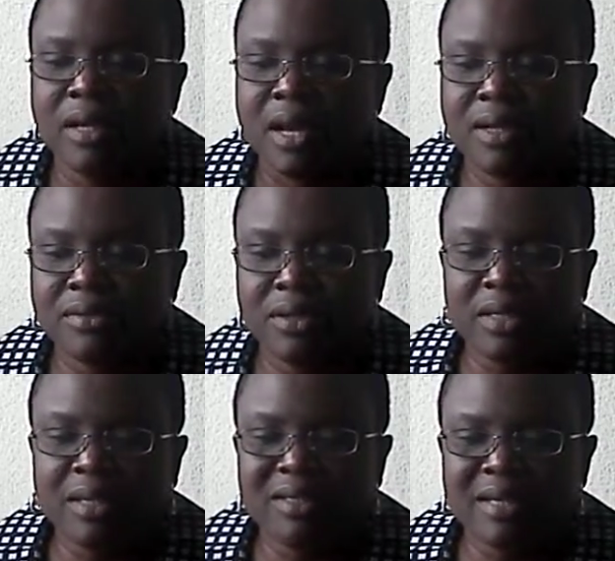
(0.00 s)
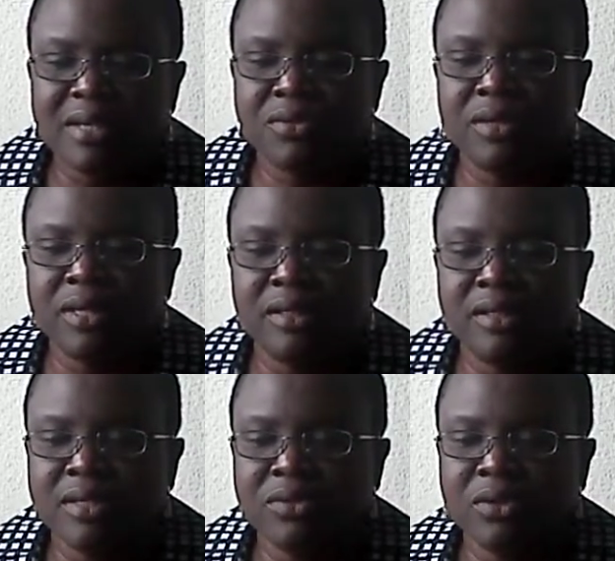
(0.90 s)
and subtly tries to
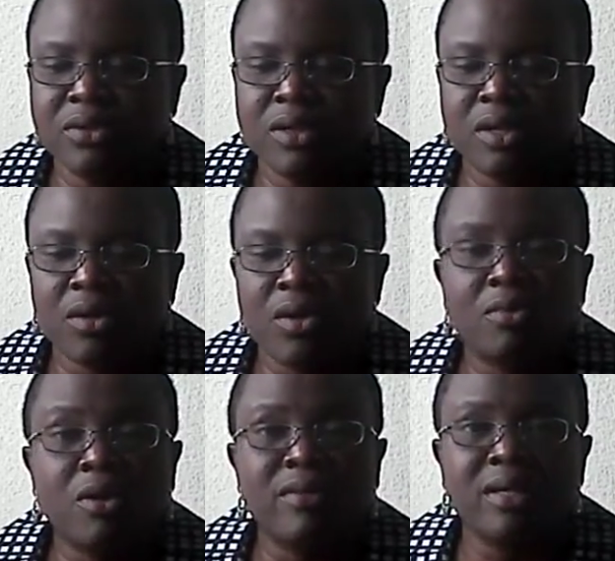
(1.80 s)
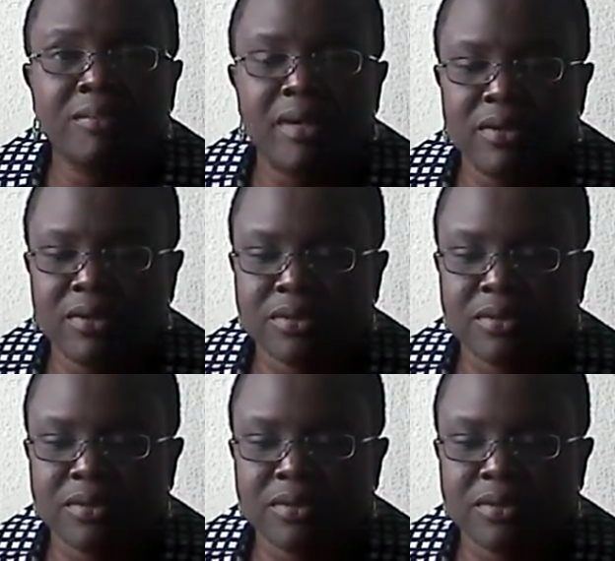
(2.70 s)
initiate you into the club of the rebellious.